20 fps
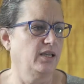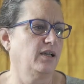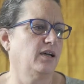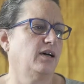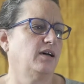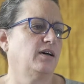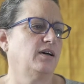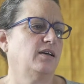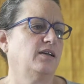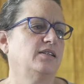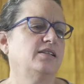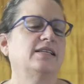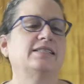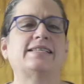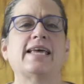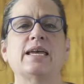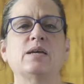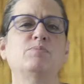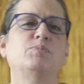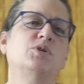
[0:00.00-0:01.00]
And it
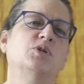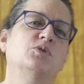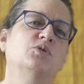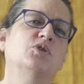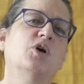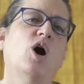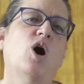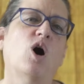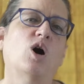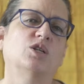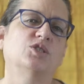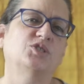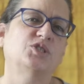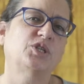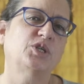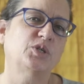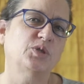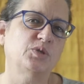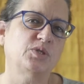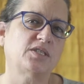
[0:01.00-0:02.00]
debuted on
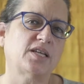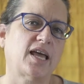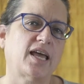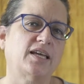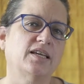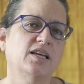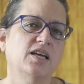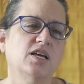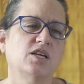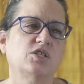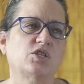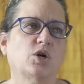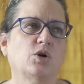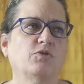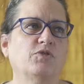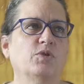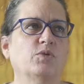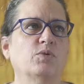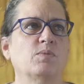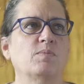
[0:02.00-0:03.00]
Tuesday. So
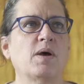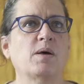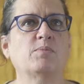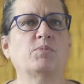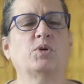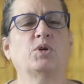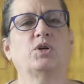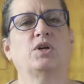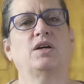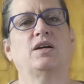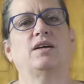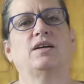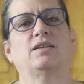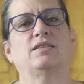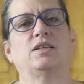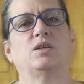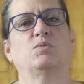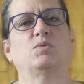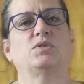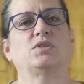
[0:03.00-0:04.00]
if you remember,
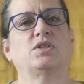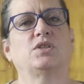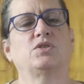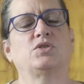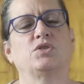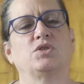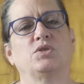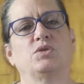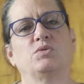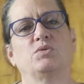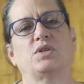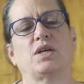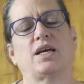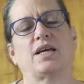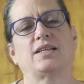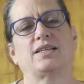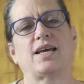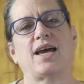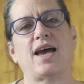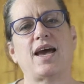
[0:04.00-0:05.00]
there was a zoo
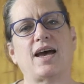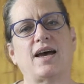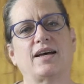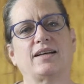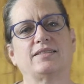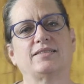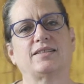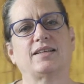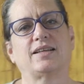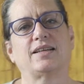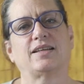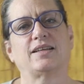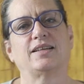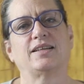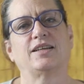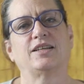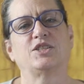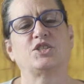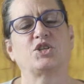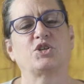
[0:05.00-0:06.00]
that had
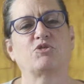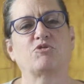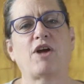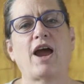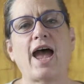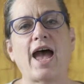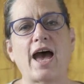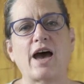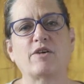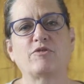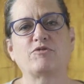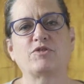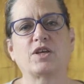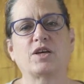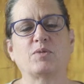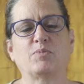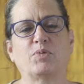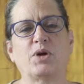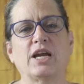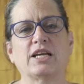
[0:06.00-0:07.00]
a giraffe,
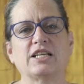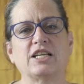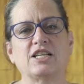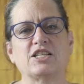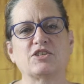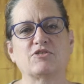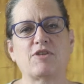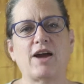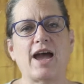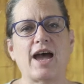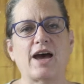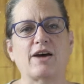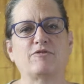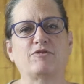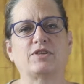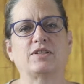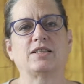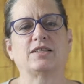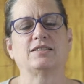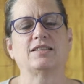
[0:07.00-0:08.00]
a pregnant
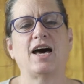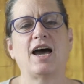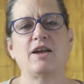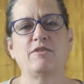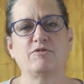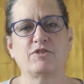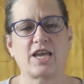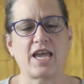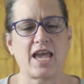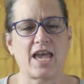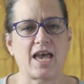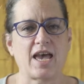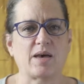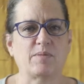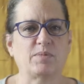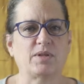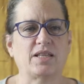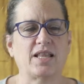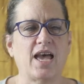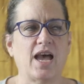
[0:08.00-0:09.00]
giraffe in the live
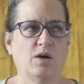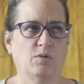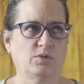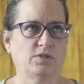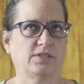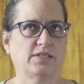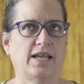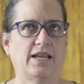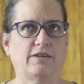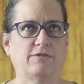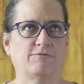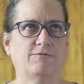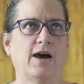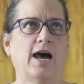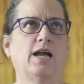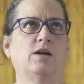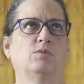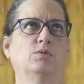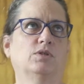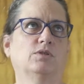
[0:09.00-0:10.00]
cam, and that was like
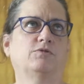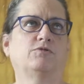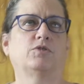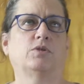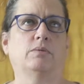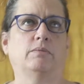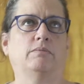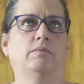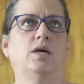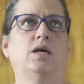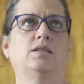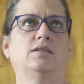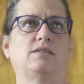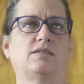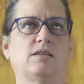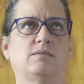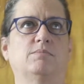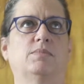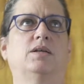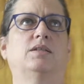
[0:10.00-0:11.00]
viral for months
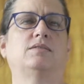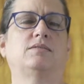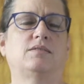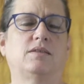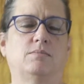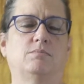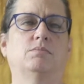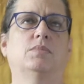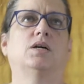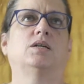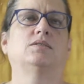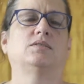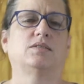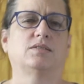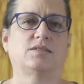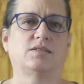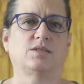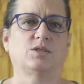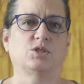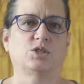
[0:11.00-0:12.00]
and months and months
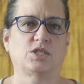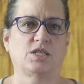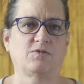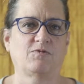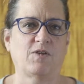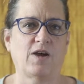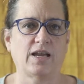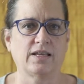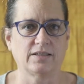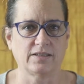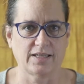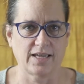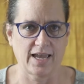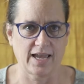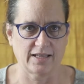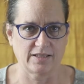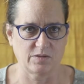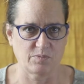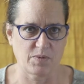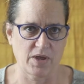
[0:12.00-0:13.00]
until she finally
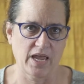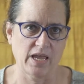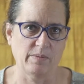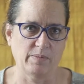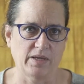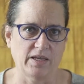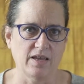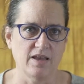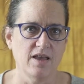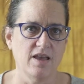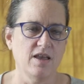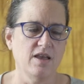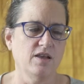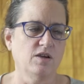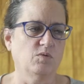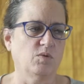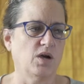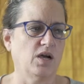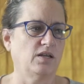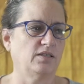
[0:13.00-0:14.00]
had the baby.
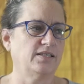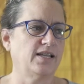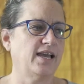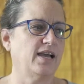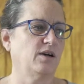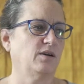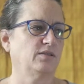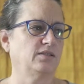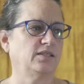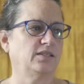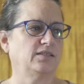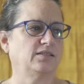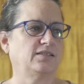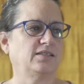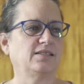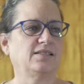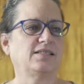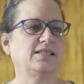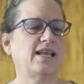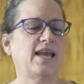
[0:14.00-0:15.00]
Well, now the
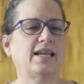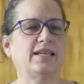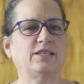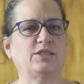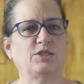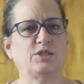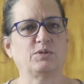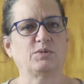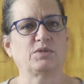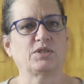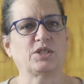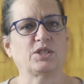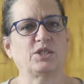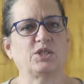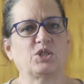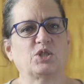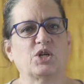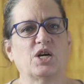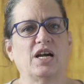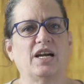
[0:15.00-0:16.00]
Cincinnati Zoo is going
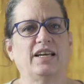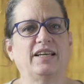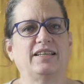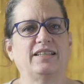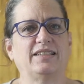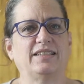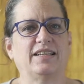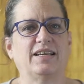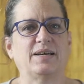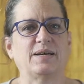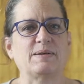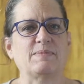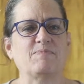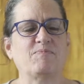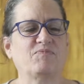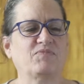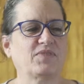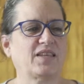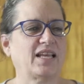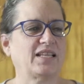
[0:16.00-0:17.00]
to try and
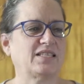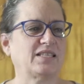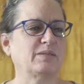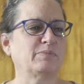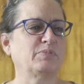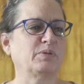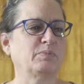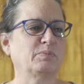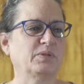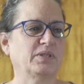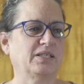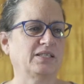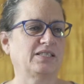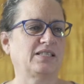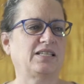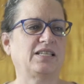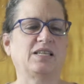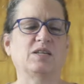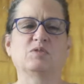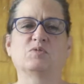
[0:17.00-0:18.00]
get some
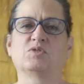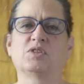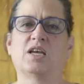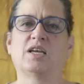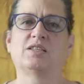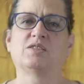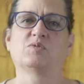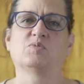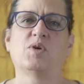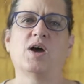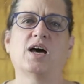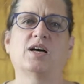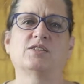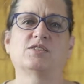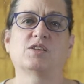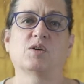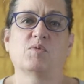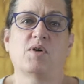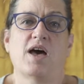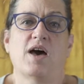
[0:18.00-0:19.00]
publicity as well.
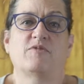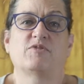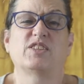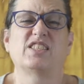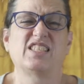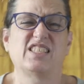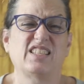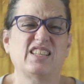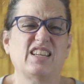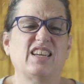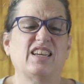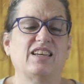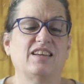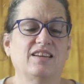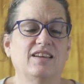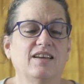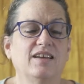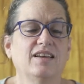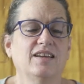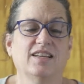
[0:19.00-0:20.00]
So we'll have to
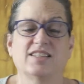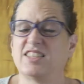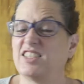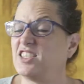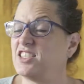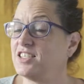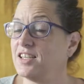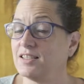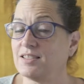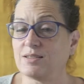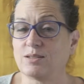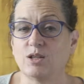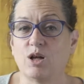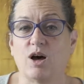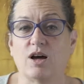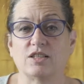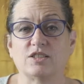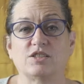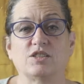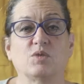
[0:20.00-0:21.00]
see, because it just
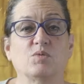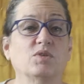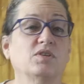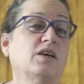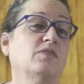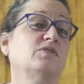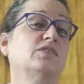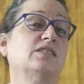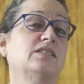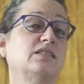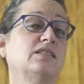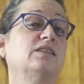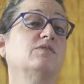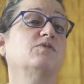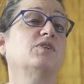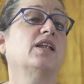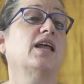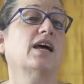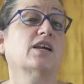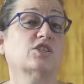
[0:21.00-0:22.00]
launched, so we'll have to see
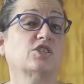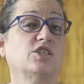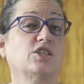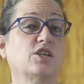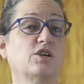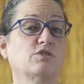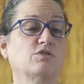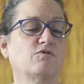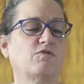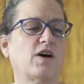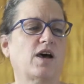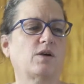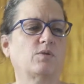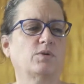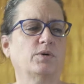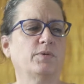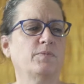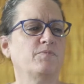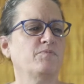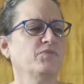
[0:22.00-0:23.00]
if it actually goes
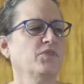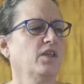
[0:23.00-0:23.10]
viral.